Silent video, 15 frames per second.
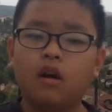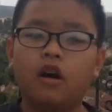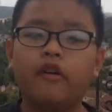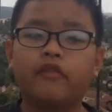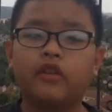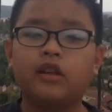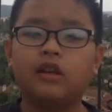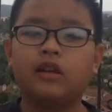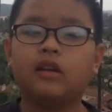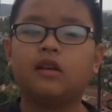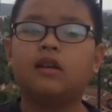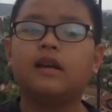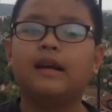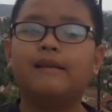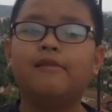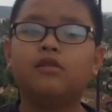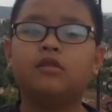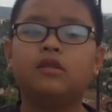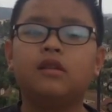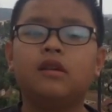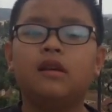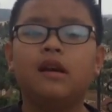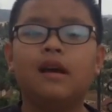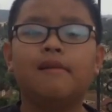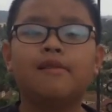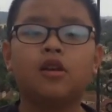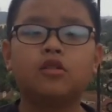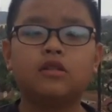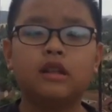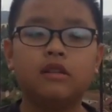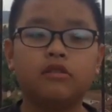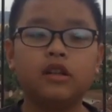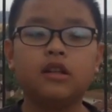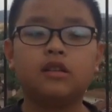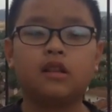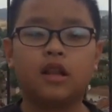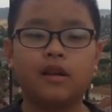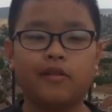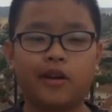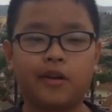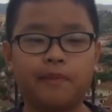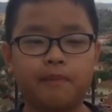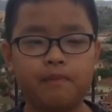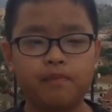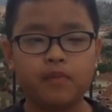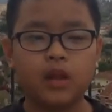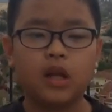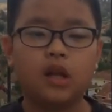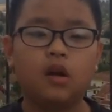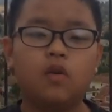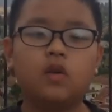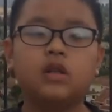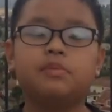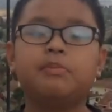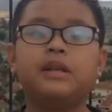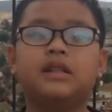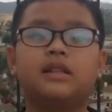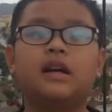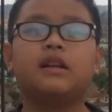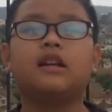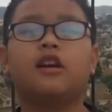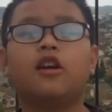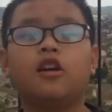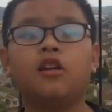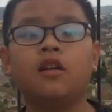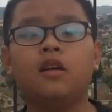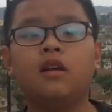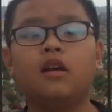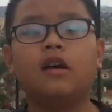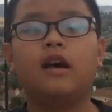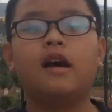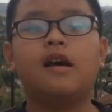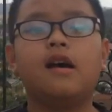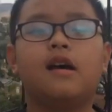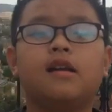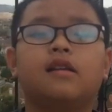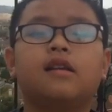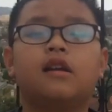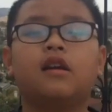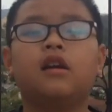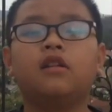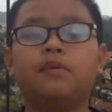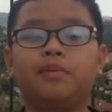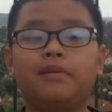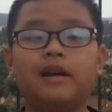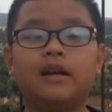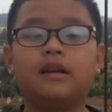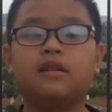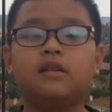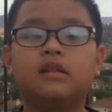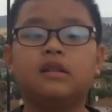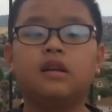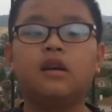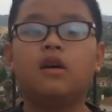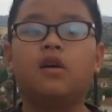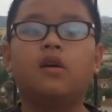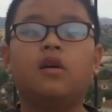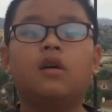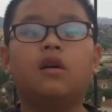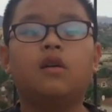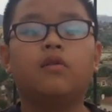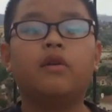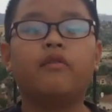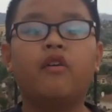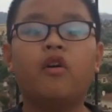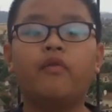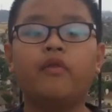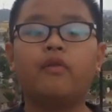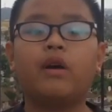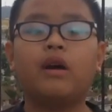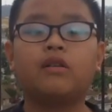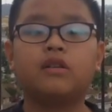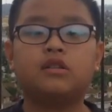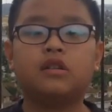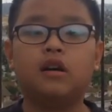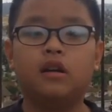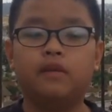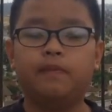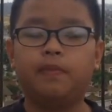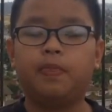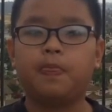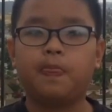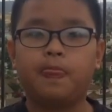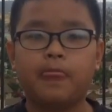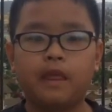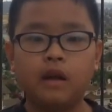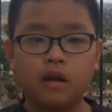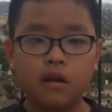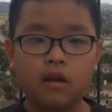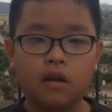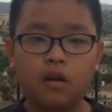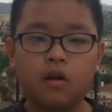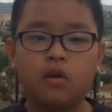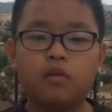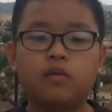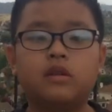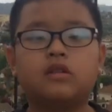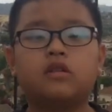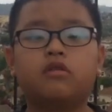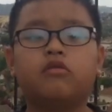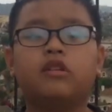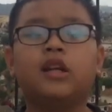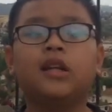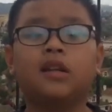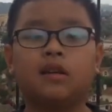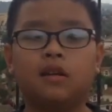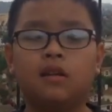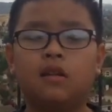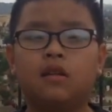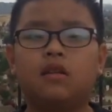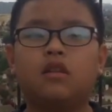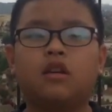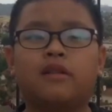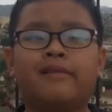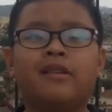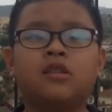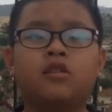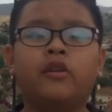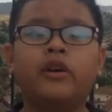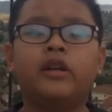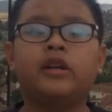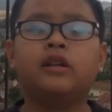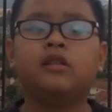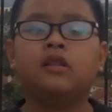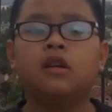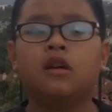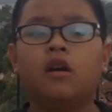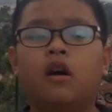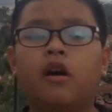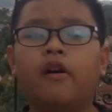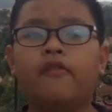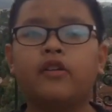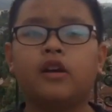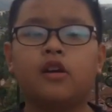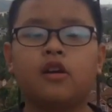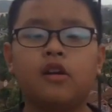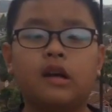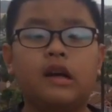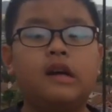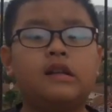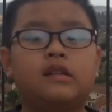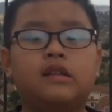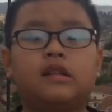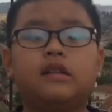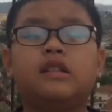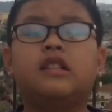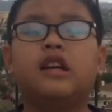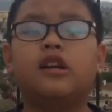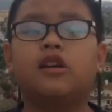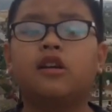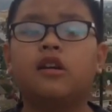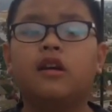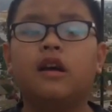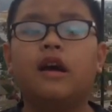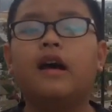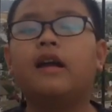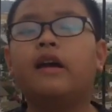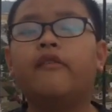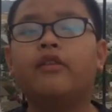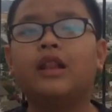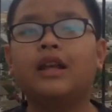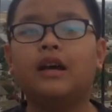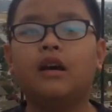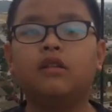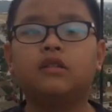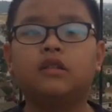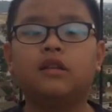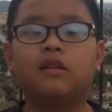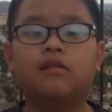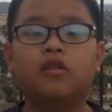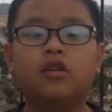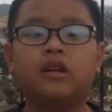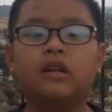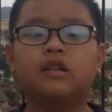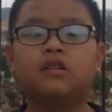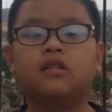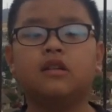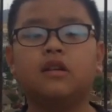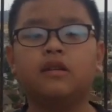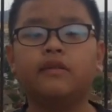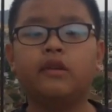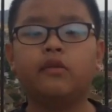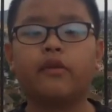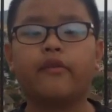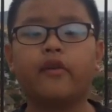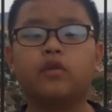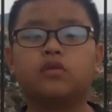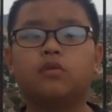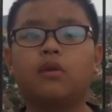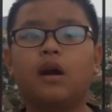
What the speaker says: of the heliocentric theory, which means that the Earth and the other planets revolve around the Sun, which contradicted the classical ideas of the Earth as the center and everything else, including the Sun, revolves